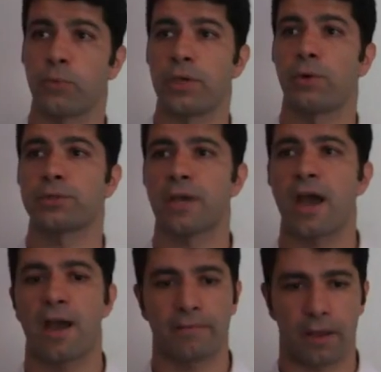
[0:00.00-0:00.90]
we also
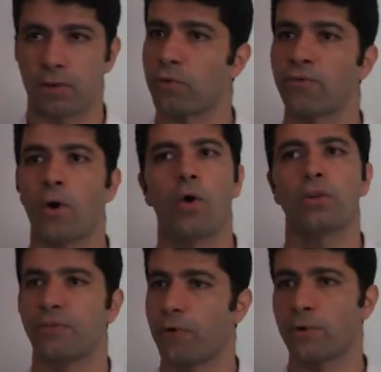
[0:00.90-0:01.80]
have like
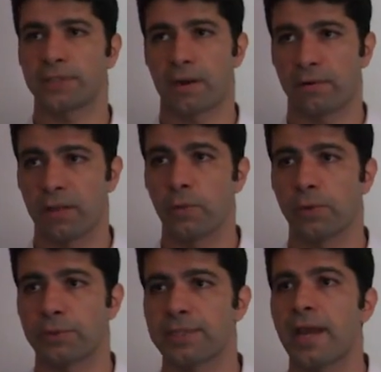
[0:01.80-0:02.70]
all the phones that are running
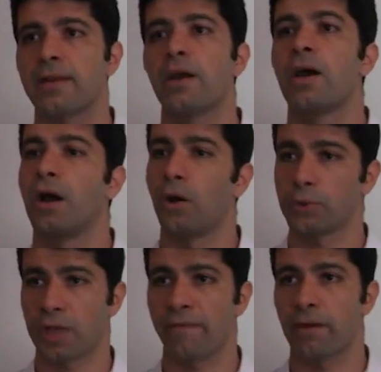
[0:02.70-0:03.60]
Windows 10
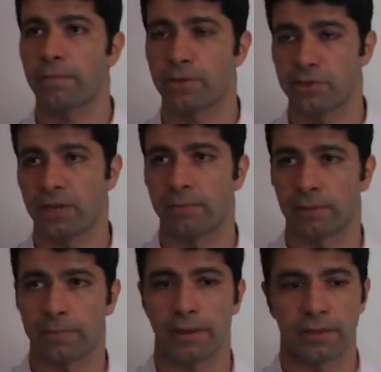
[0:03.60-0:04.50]
also have compression
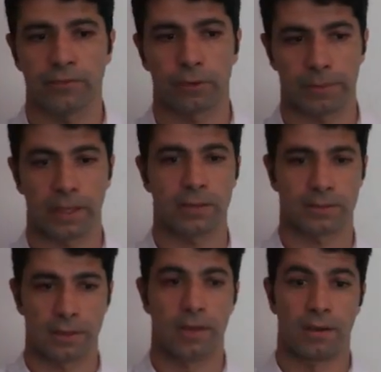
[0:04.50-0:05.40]
enabled by default,
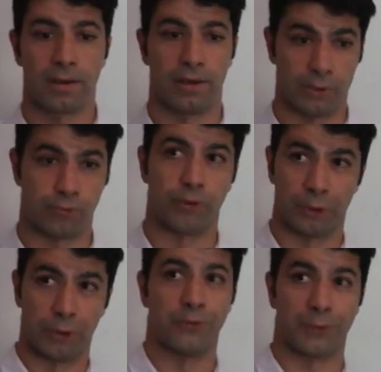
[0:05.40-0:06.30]
because it's
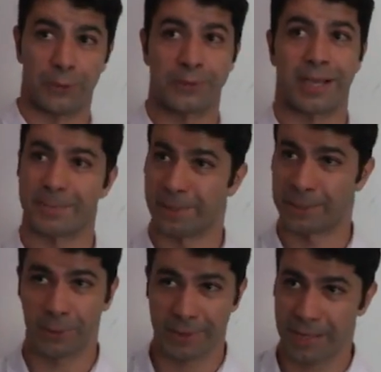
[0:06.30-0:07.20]
really good for those guys.
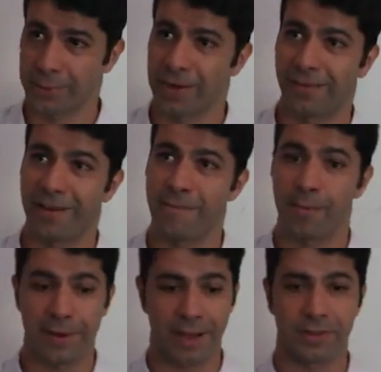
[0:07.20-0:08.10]
Because those guys don't have a lot of
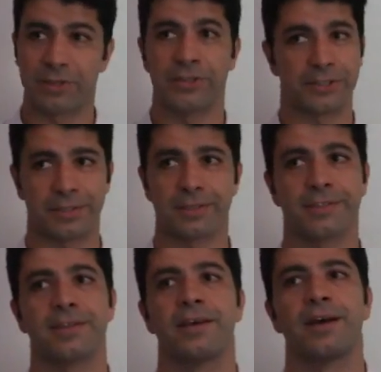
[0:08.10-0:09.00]
memory and their disk
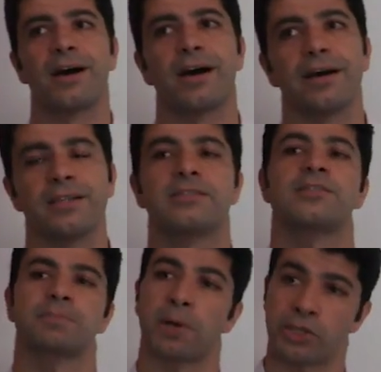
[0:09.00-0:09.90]
is
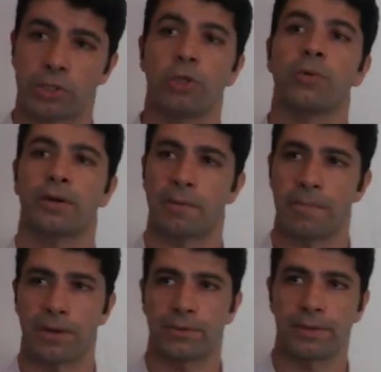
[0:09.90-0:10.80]
much slower
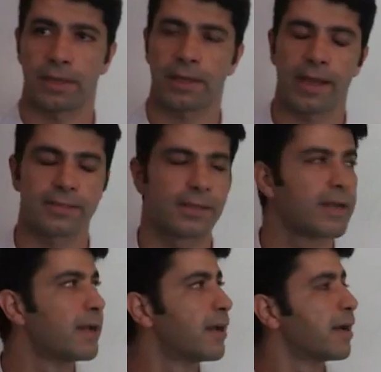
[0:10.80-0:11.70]
compared to the other guys.
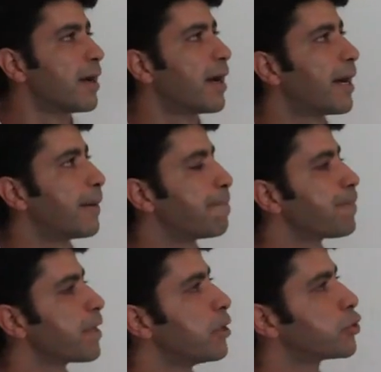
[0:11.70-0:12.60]

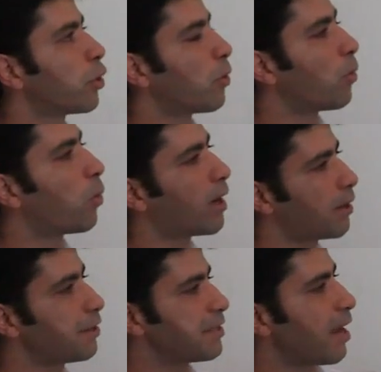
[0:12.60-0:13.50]
So one
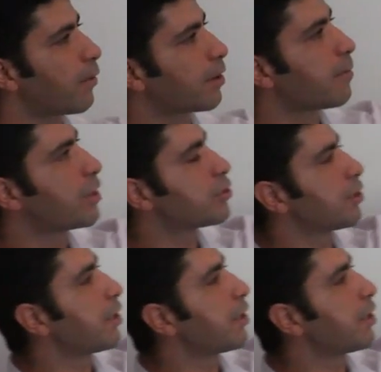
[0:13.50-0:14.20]
other thing I wanted to mention